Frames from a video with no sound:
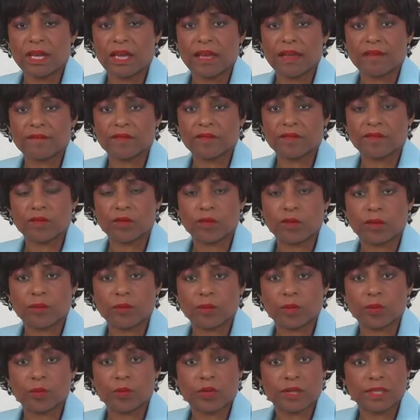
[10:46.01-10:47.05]
have the
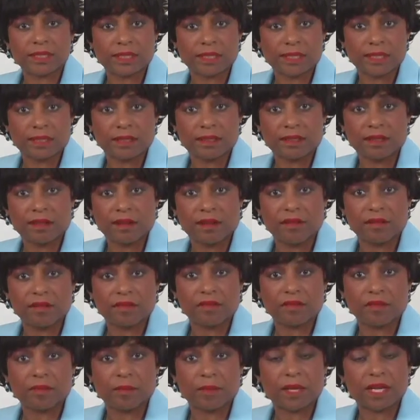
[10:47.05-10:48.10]
former president of
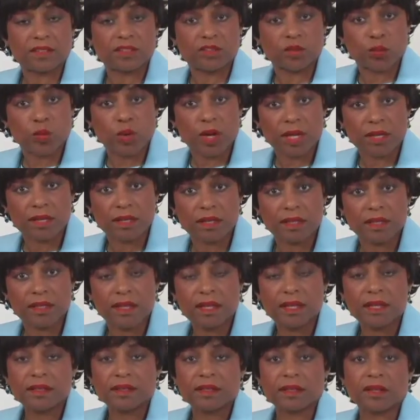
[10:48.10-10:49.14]
Botswana,
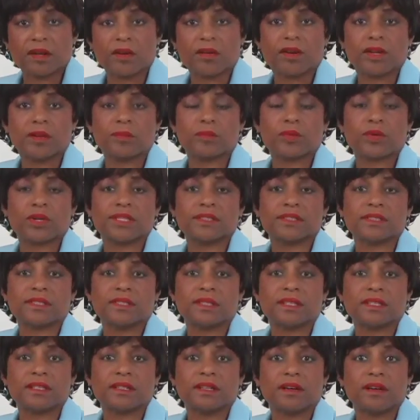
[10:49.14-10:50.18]
the current
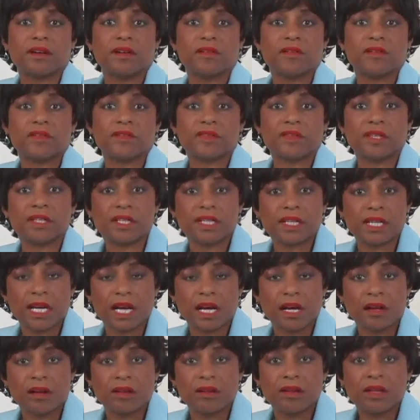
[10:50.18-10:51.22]
president of
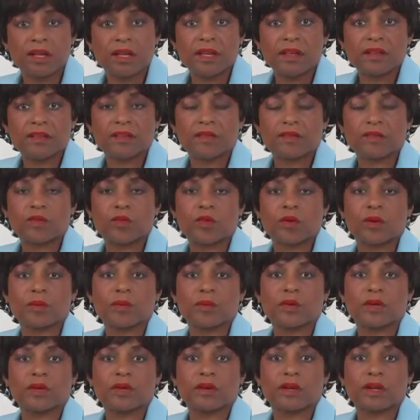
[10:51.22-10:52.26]
Senegal, the
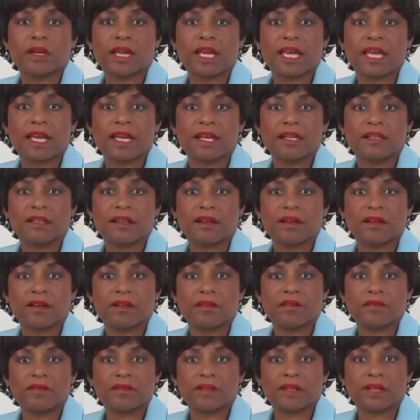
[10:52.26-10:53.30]
former head
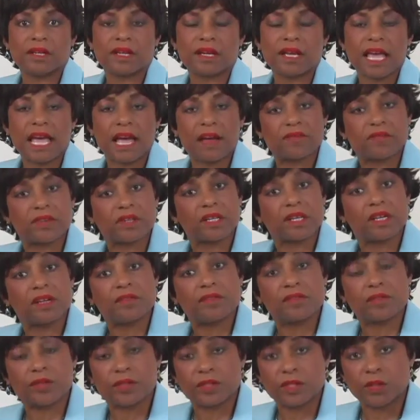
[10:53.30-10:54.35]
of
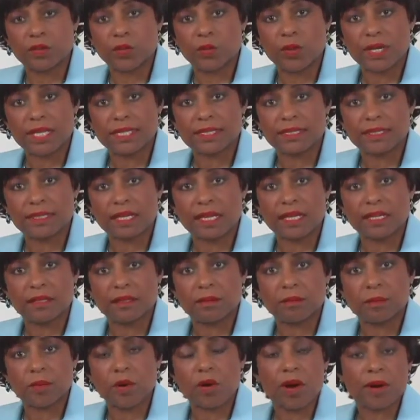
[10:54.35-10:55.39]
Africa for the U.S. State
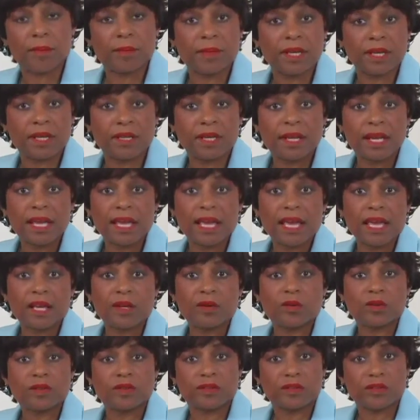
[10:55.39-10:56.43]
Department,
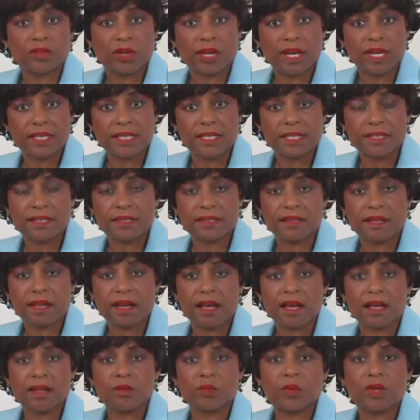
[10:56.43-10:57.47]
and on the Chinese
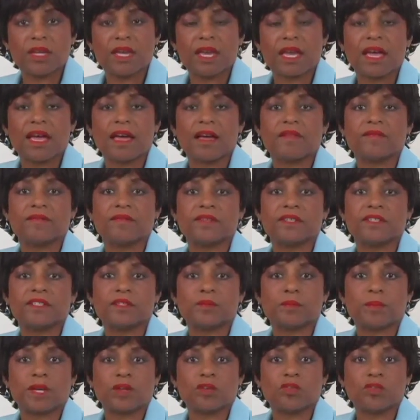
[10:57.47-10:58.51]
side, we have the
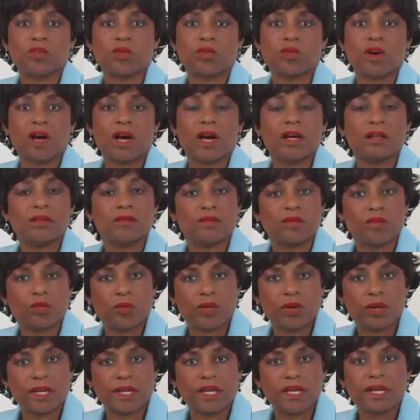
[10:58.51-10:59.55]
special
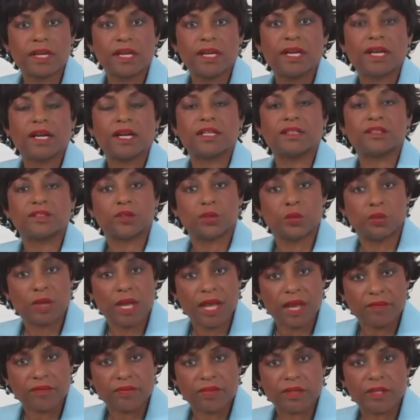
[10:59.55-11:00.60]
envoy to
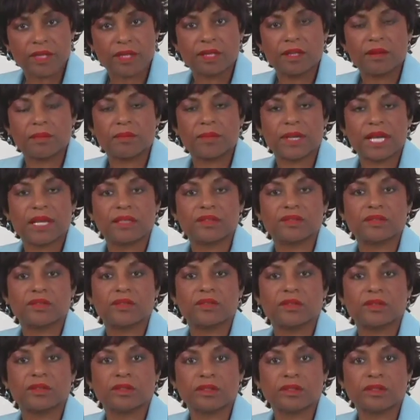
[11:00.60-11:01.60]
Africa, Ambassador